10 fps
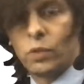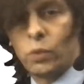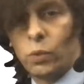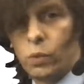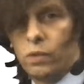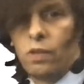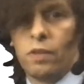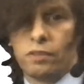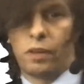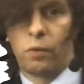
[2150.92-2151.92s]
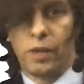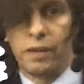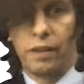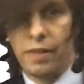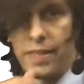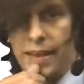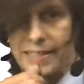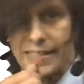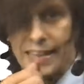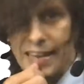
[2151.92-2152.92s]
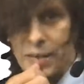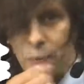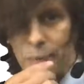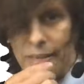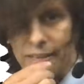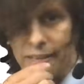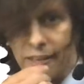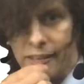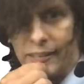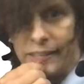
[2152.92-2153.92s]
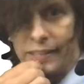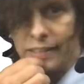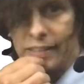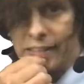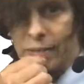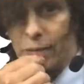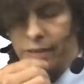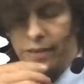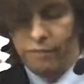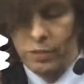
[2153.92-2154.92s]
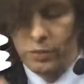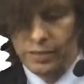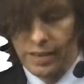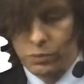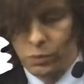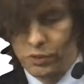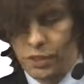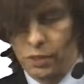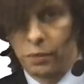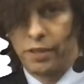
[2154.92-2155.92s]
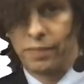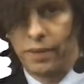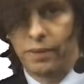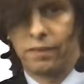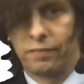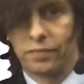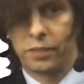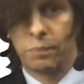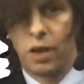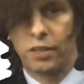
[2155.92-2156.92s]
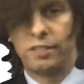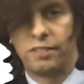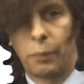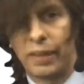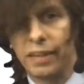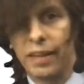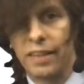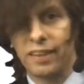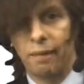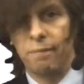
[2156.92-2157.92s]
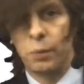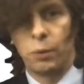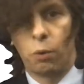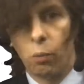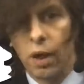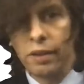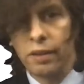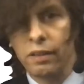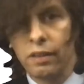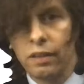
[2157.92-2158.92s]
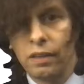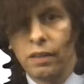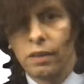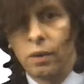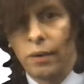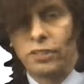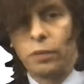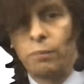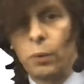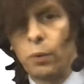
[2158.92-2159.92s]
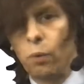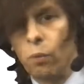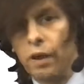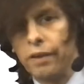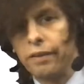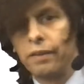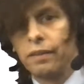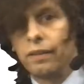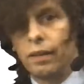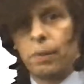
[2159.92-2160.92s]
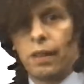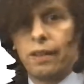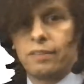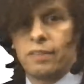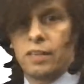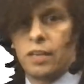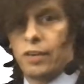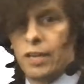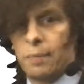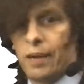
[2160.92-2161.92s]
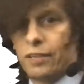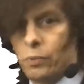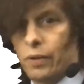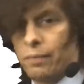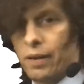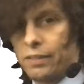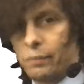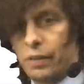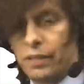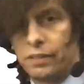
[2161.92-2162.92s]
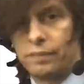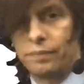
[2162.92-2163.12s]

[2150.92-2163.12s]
Cool. So in the next slide, we'll be, or in a few slides, we'll show that there are some auctions that we like that have mu equal 1. Okay, so mu equal 1 implies an e over e minus 1 approximation.